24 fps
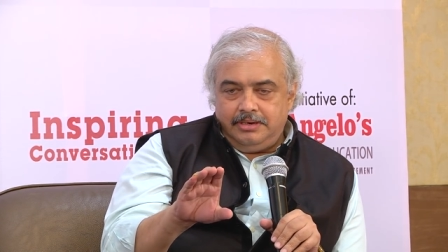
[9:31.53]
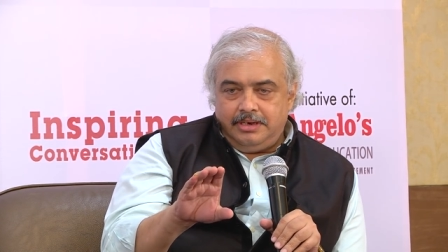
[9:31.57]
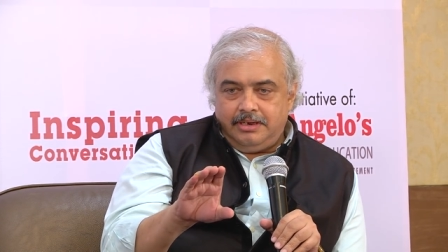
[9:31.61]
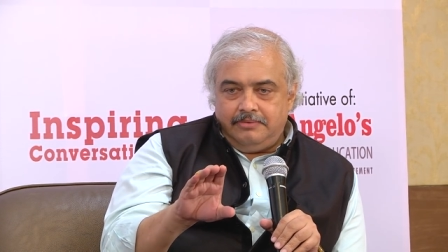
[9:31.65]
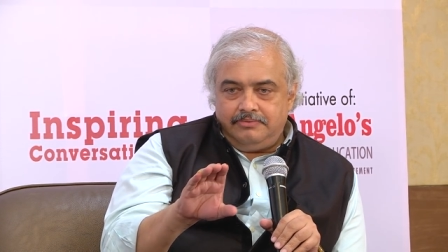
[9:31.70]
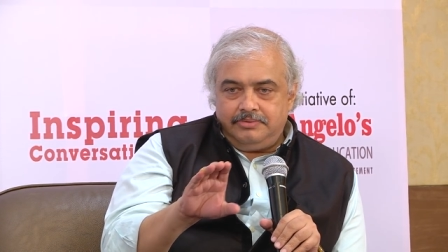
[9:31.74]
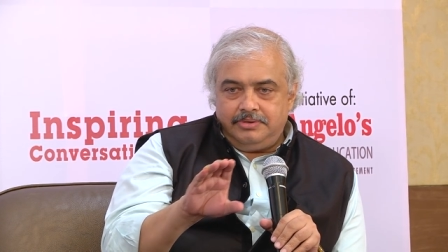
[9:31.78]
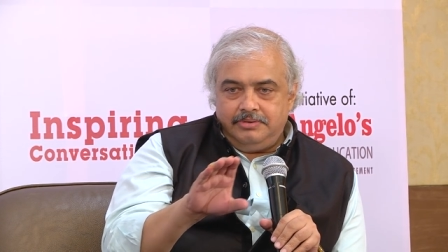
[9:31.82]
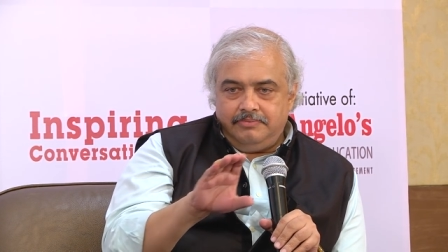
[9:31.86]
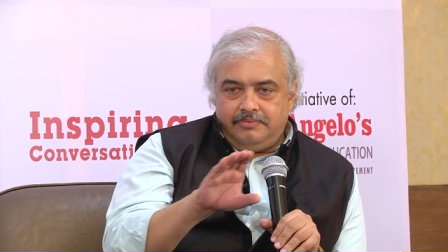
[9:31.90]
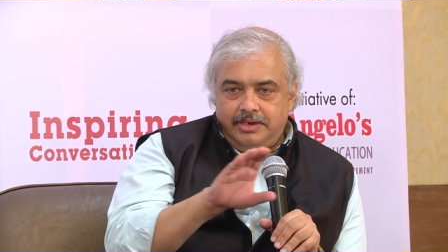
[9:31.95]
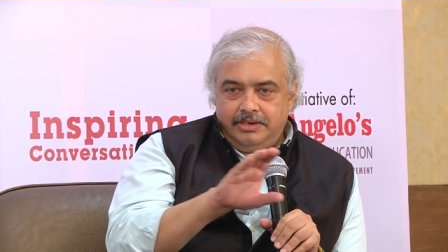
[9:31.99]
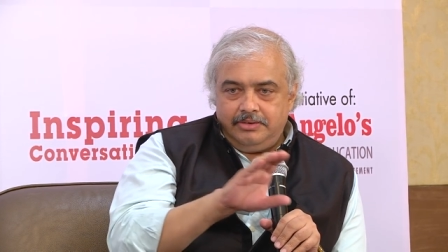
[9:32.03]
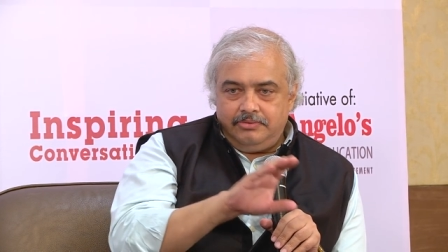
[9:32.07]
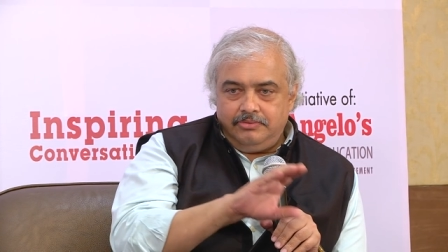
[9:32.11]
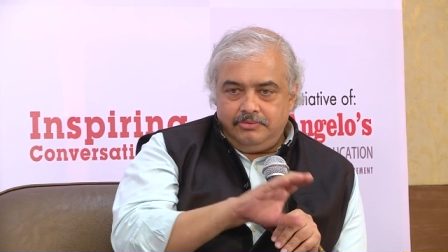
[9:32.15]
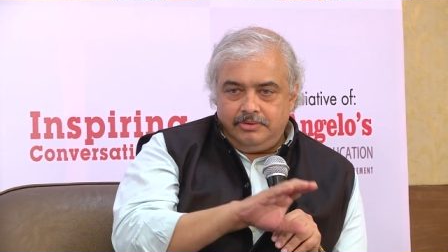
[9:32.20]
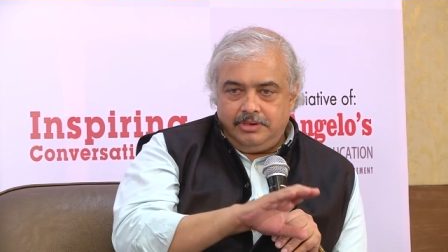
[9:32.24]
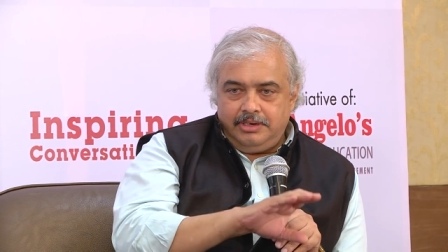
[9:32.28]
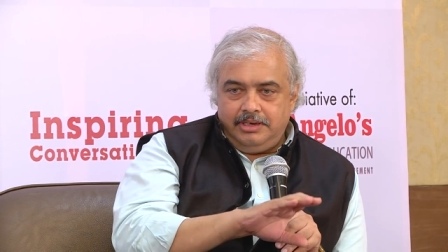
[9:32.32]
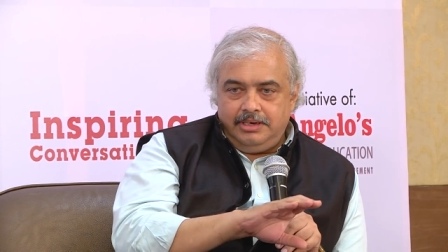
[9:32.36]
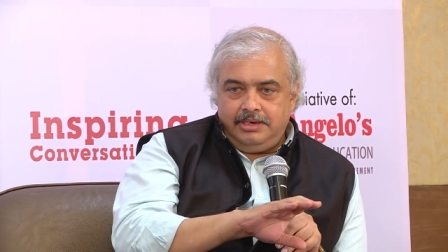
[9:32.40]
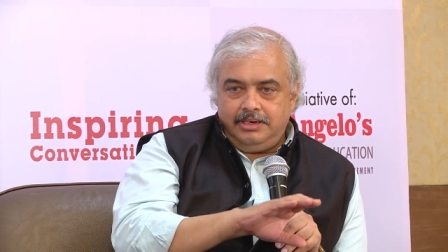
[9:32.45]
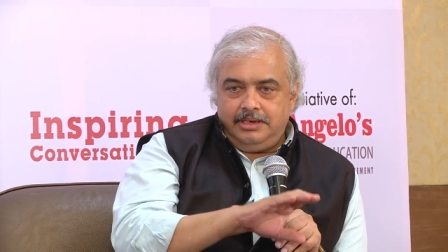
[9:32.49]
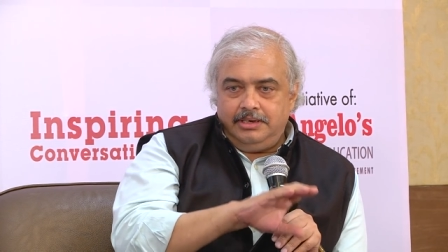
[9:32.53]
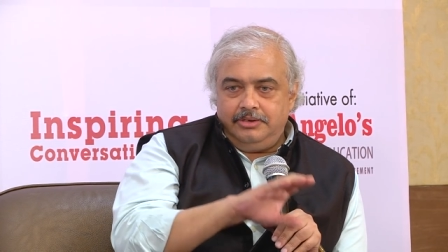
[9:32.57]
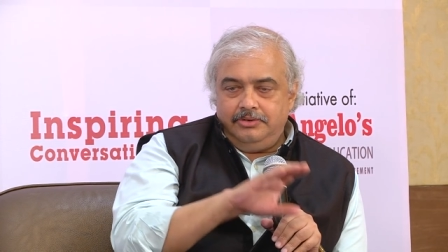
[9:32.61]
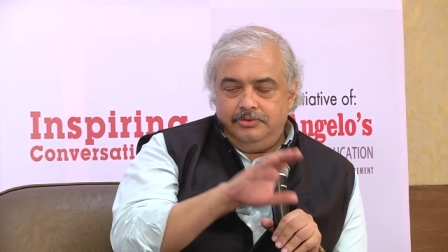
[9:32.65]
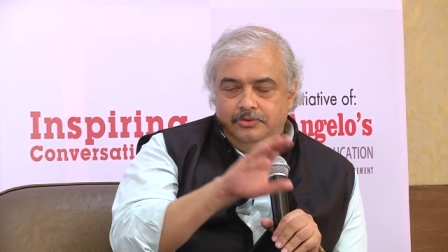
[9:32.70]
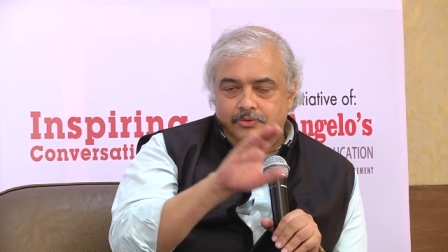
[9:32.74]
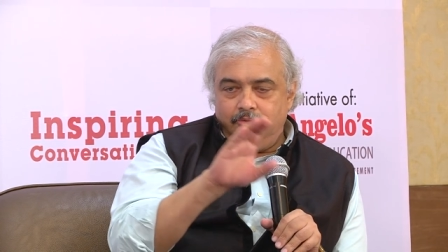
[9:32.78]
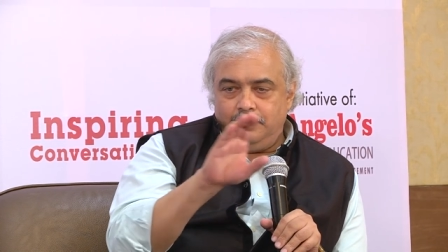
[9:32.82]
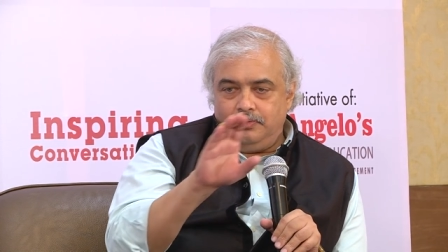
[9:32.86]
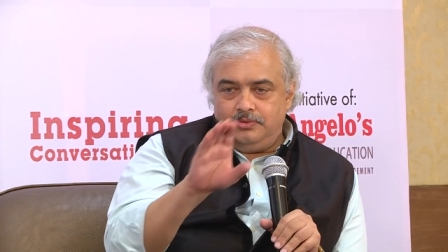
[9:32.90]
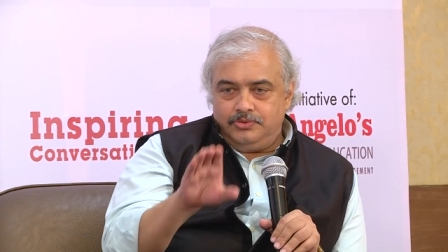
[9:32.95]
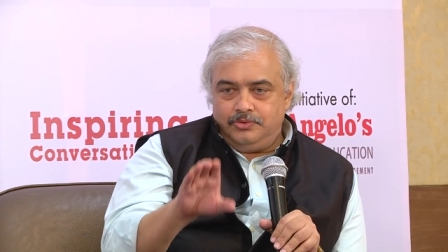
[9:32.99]
after Y2K and
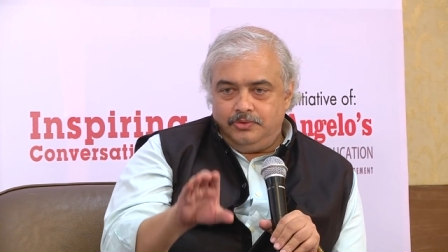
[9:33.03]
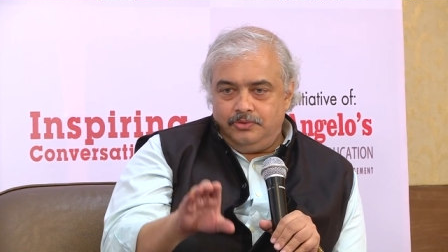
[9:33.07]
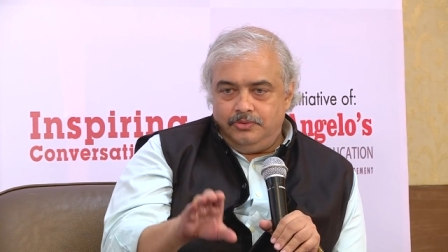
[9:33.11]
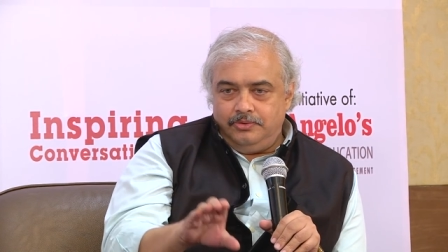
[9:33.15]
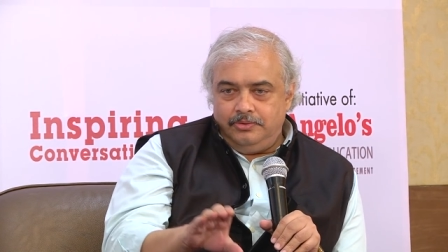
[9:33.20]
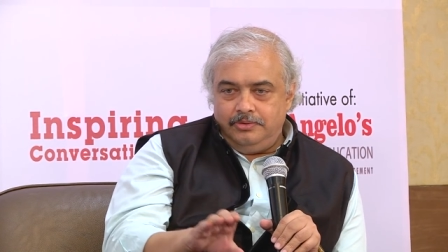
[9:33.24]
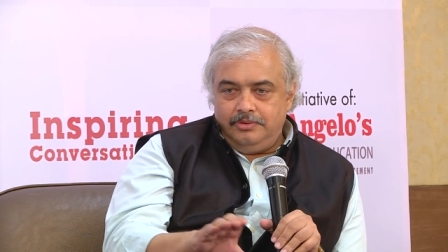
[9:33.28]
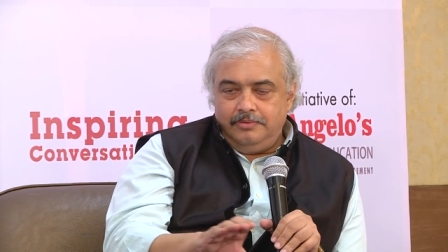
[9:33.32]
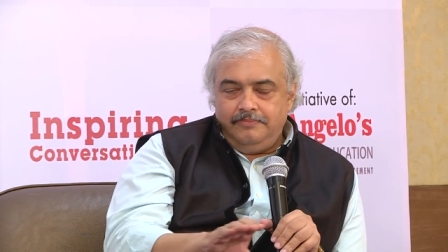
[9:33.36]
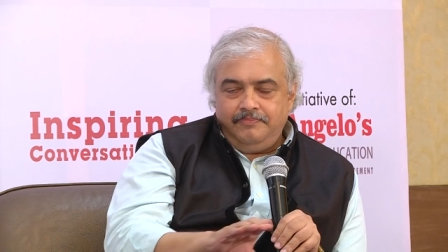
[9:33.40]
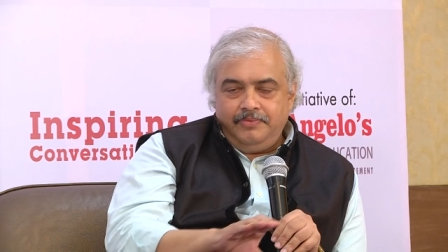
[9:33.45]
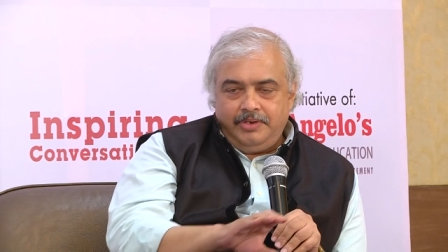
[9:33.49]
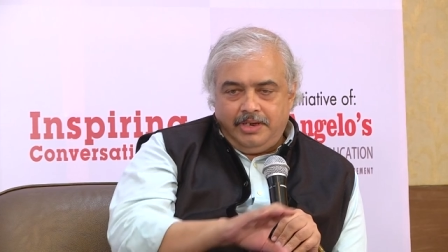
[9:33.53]
Eurozone,